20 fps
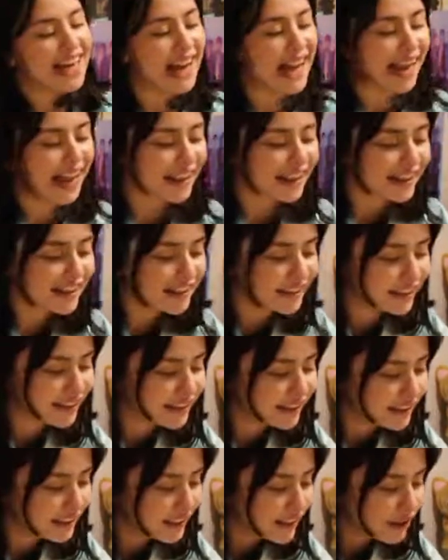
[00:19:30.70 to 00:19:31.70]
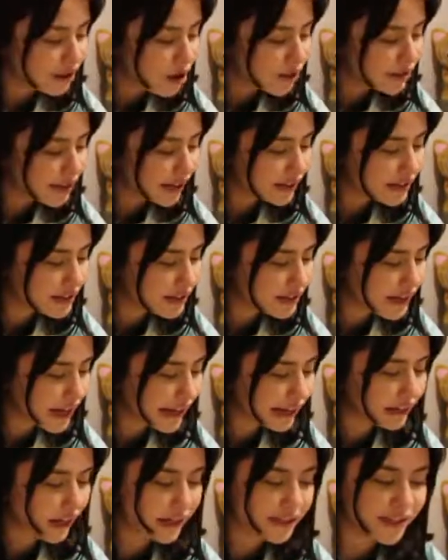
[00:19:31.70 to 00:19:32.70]
And he goes on to
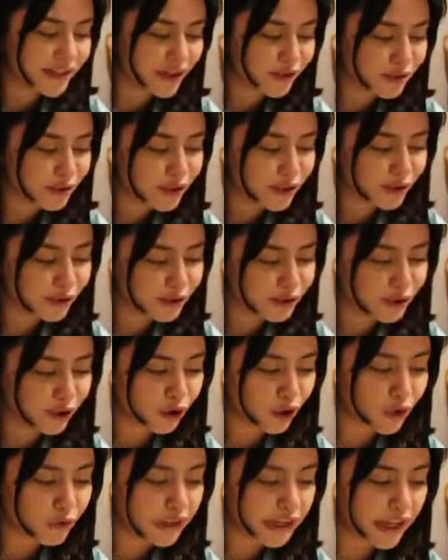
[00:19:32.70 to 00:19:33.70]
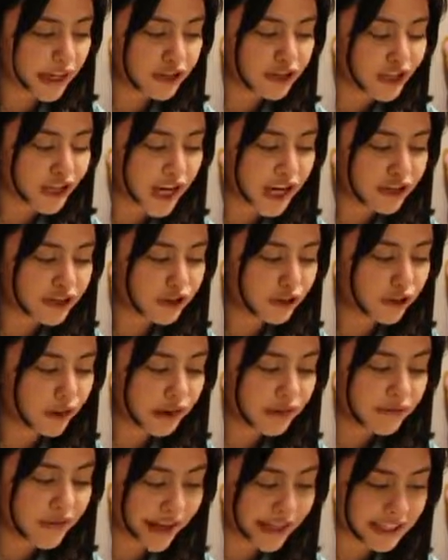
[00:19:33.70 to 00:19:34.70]
say, Latinos still struggle with educational
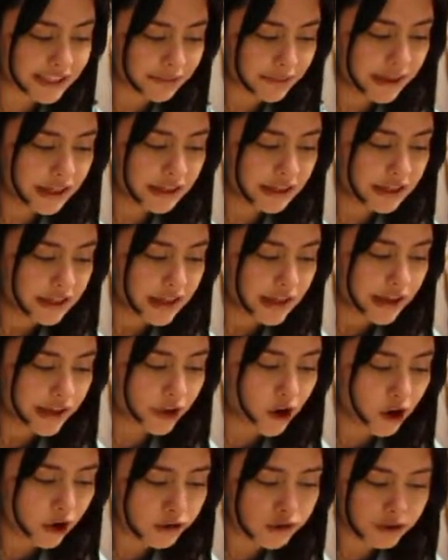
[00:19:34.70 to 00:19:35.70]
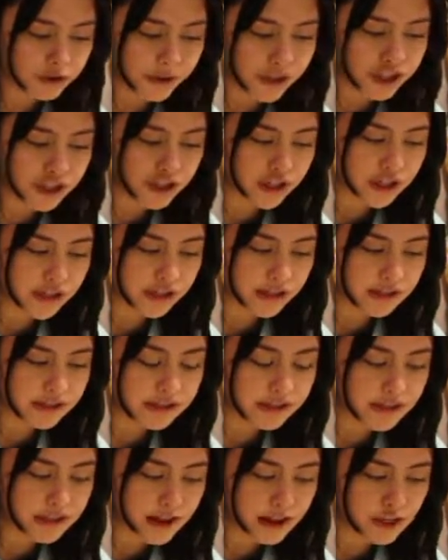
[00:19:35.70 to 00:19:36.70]
advancement, incarceration,
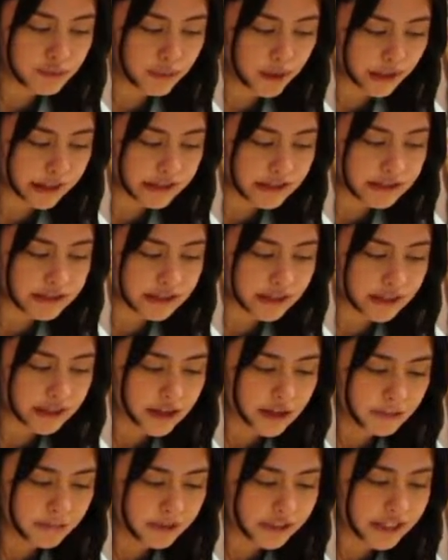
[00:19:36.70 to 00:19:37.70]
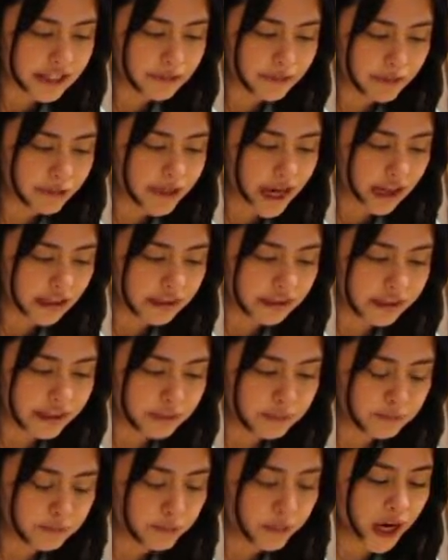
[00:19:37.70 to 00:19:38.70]
teenage pregnancy, police
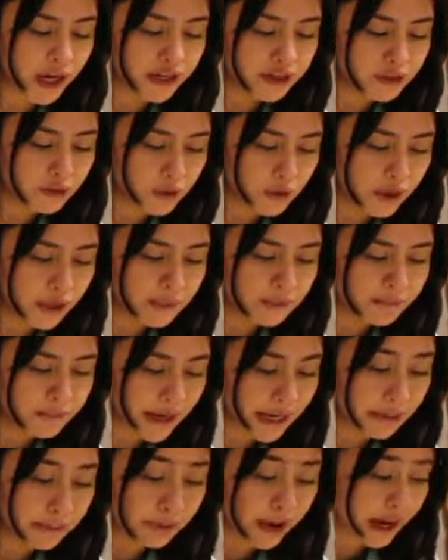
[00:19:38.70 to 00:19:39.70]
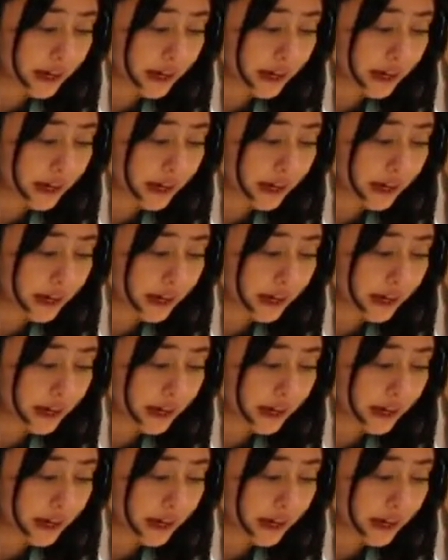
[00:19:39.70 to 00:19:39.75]
brutality, predatory bank